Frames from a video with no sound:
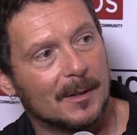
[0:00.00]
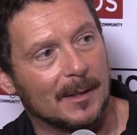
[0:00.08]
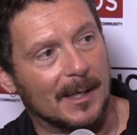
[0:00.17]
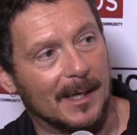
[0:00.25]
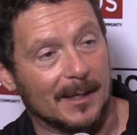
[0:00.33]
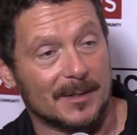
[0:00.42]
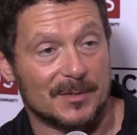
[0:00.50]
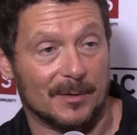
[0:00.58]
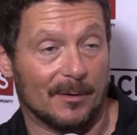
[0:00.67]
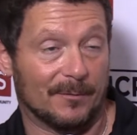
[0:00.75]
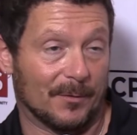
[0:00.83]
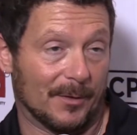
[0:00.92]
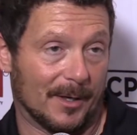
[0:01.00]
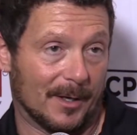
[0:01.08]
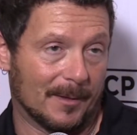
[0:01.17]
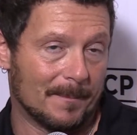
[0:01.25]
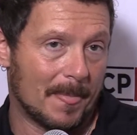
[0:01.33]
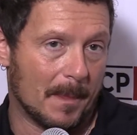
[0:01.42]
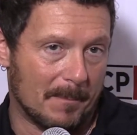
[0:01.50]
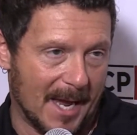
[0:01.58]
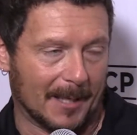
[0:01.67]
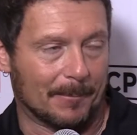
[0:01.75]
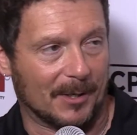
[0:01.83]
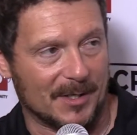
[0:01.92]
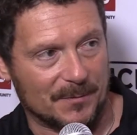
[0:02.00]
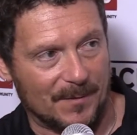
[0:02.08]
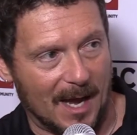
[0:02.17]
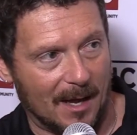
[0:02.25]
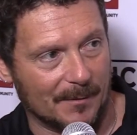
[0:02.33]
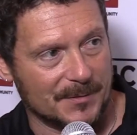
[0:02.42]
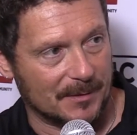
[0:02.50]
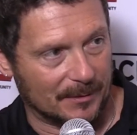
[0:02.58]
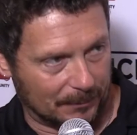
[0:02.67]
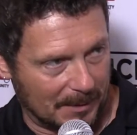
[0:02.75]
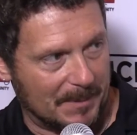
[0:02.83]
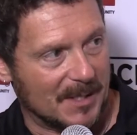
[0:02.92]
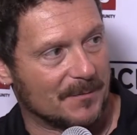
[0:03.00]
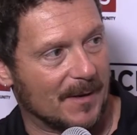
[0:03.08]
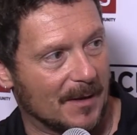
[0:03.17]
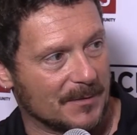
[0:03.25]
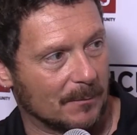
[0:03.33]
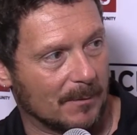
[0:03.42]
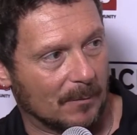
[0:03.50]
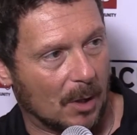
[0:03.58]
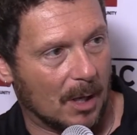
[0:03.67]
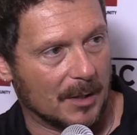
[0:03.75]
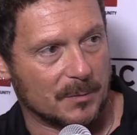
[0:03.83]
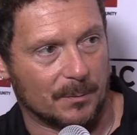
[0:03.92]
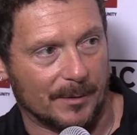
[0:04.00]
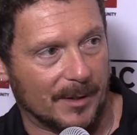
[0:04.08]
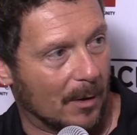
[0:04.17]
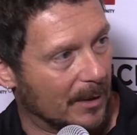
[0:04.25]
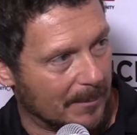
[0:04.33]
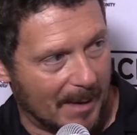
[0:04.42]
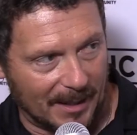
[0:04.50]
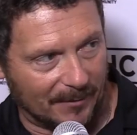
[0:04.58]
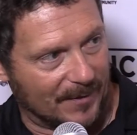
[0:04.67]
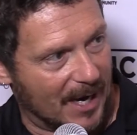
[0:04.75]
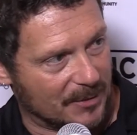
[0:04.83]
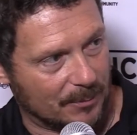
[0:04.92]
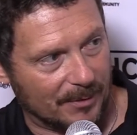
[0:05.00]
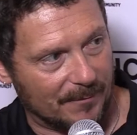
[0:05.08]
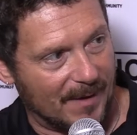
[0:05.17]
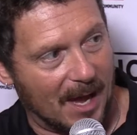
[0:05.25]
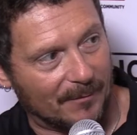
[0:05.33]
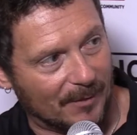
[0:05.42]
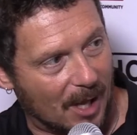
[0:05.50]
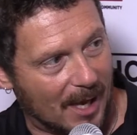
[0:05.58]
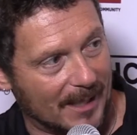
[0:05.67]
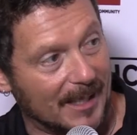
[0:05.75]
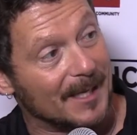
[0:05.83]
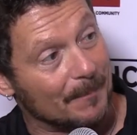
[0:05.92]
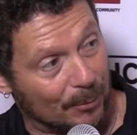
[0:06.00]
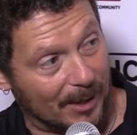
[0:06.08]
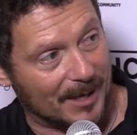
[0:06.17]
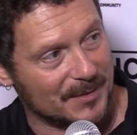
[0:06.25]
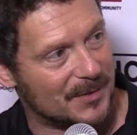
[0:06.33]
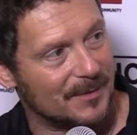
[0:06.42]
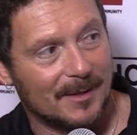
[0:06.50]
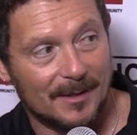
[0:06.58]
And so for the mega press valves, the 3-piece valves that we've launched, we're the only manufacturer with a valve line in press